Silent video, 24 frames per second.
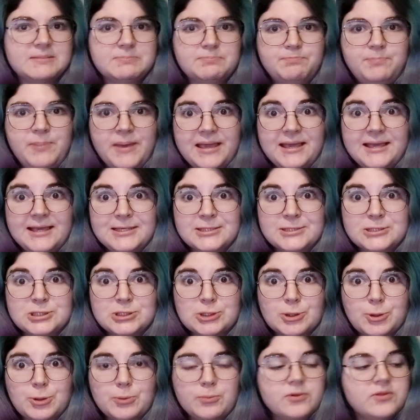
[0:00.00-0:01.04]
big
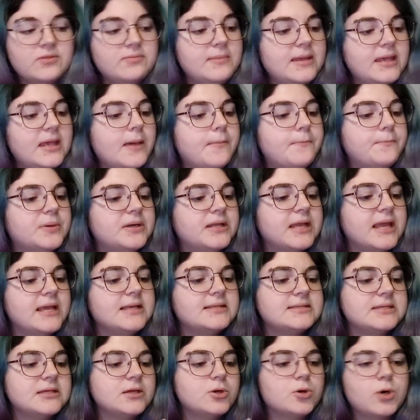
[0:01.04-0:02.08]
concern with me, but
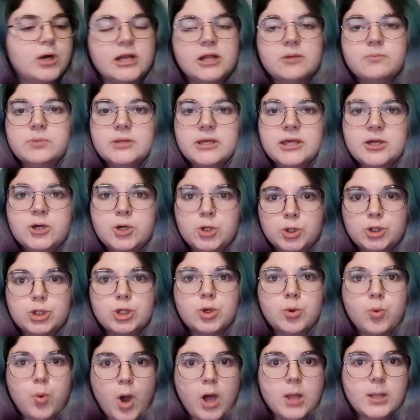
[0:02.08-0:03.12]
it's incredibly
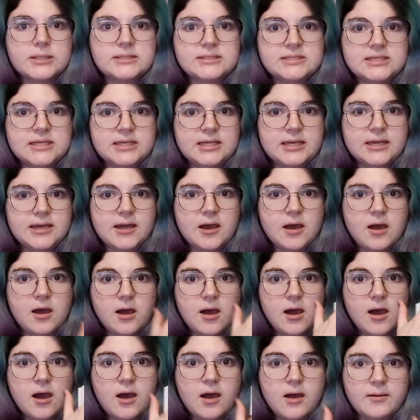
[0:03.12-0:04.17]
good quality
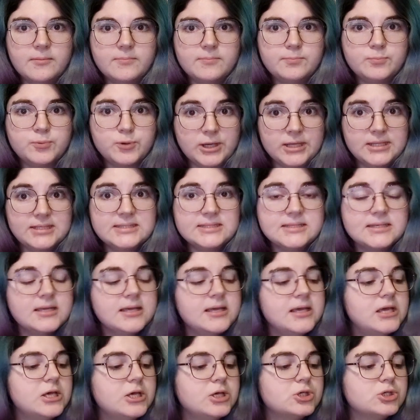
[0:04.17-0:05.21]
print.
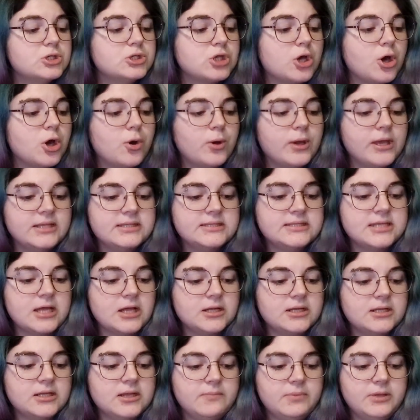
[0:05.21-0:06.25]
So it's
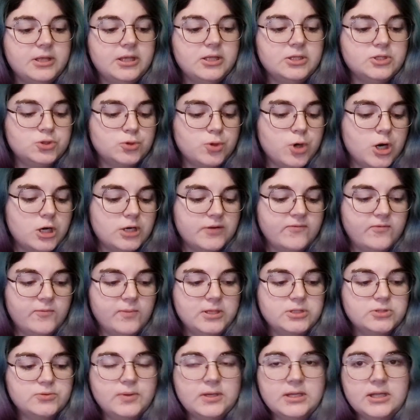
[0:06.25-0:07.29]
not going to be too hard for
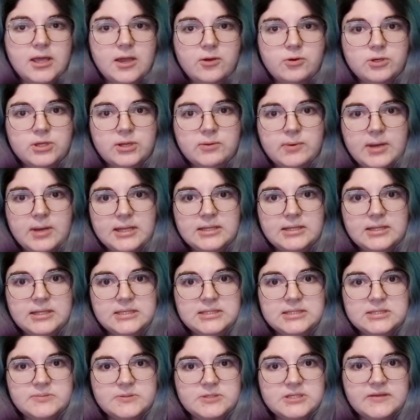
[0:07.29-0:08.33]
me to read. I already read
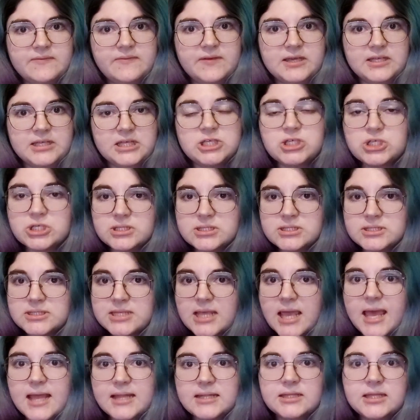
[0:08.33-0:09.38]
these specific editions,
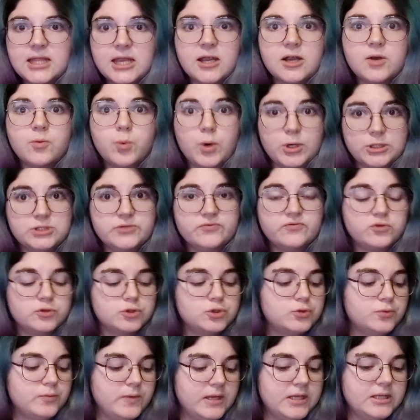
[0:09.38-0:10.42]
and they're wonderful
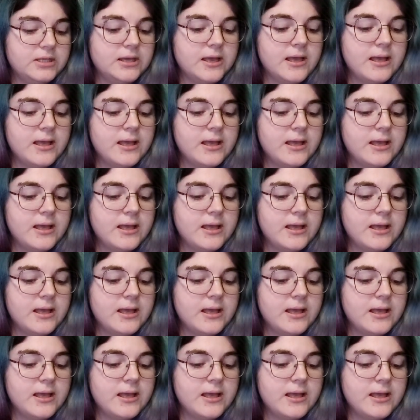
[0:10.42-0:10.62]
to read.